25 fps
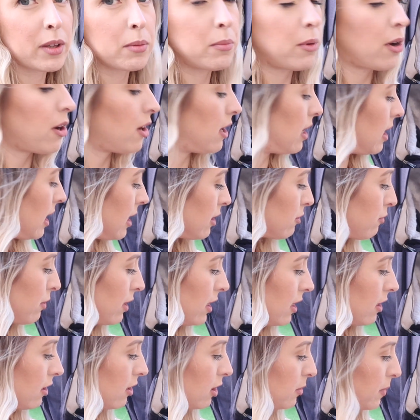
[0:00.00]
But it's
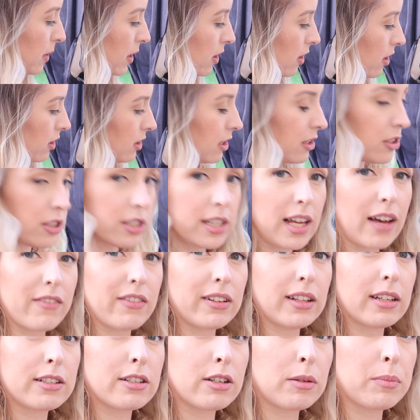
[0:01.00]
really good because it does have
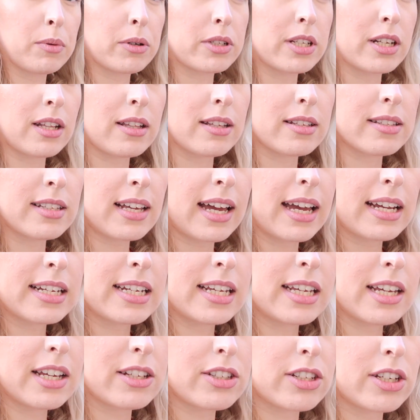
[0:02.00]
a little button at the side
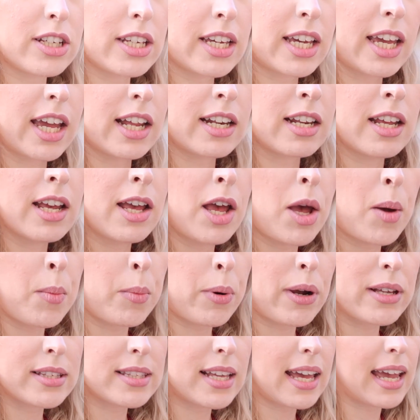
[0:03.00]
here, so you can
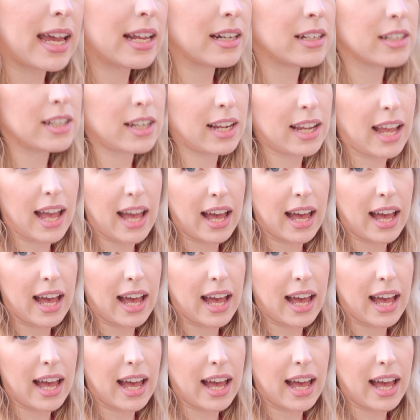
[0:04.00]
press that in